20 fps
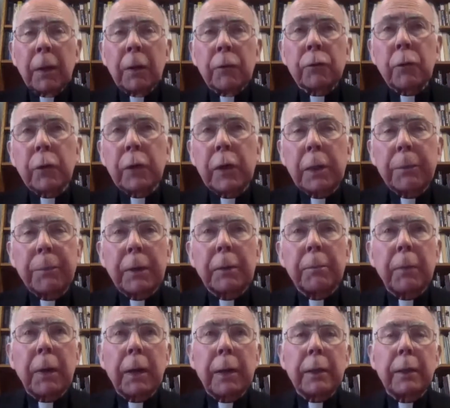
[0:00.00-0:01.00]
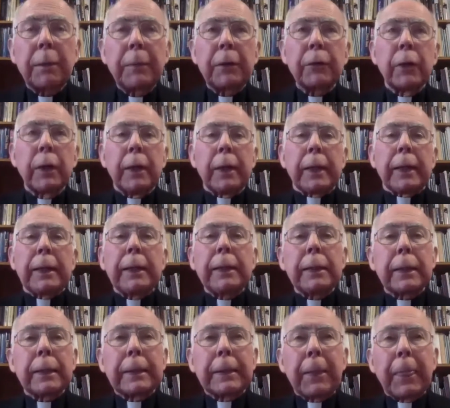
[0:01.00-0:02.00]
So he had been my mentor.
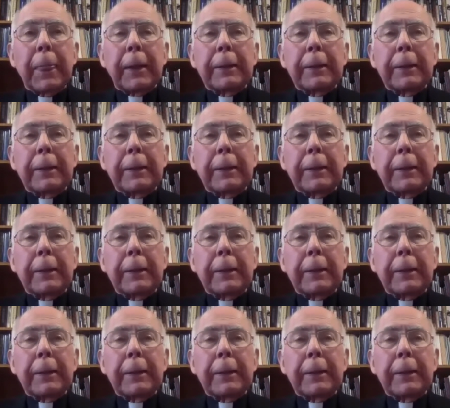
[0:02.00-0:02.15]
He